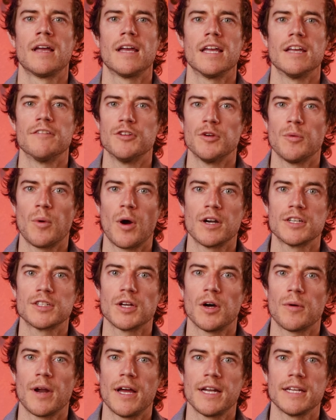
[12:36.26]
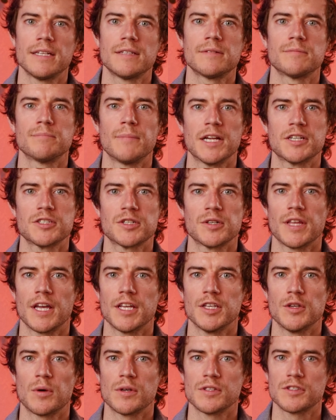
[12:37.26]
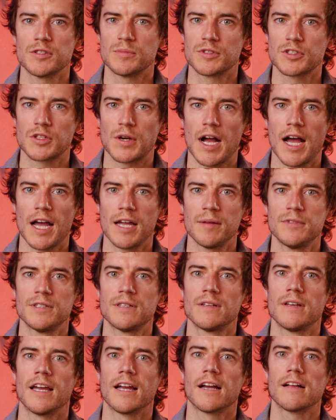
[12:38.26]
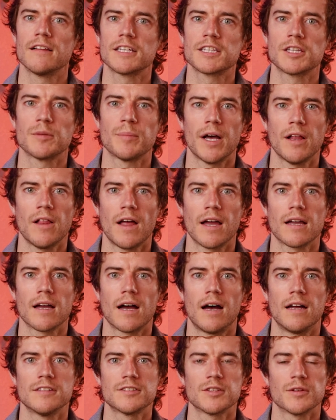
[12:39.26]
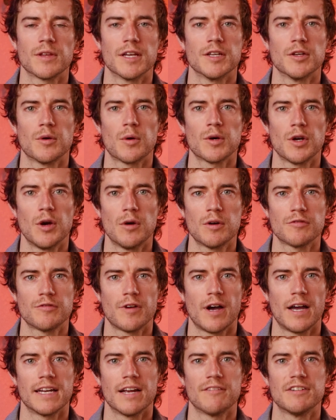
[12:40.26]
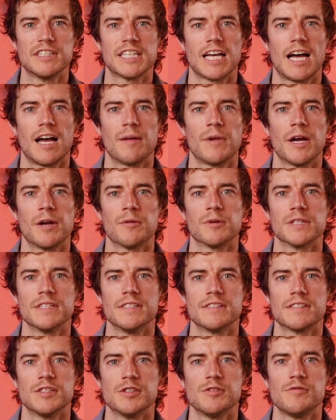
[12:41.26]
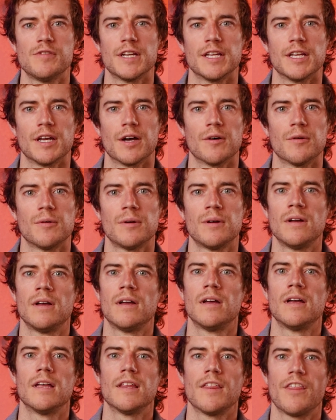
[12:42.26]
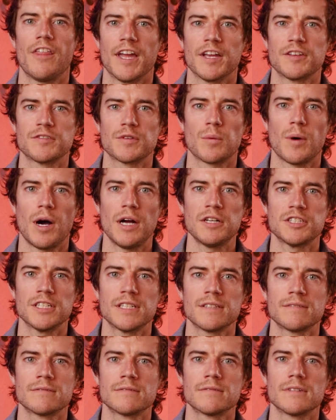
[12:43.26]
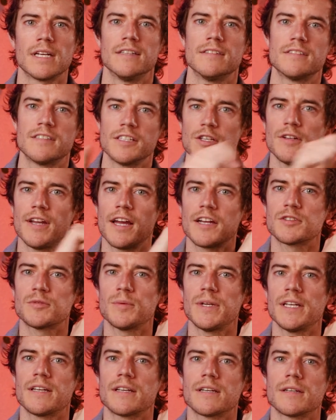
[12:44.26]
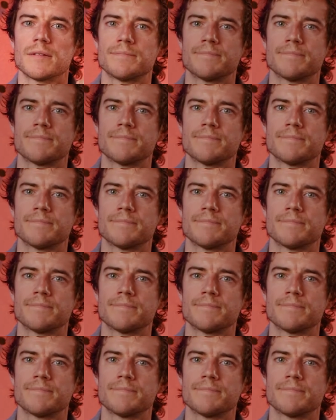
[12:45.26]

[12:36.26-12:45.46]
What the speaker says: If you aren't already, make sure that you're subscribed and click the bell icon so that you're notified every time I release a new video. Thanks for watching, and see you next week.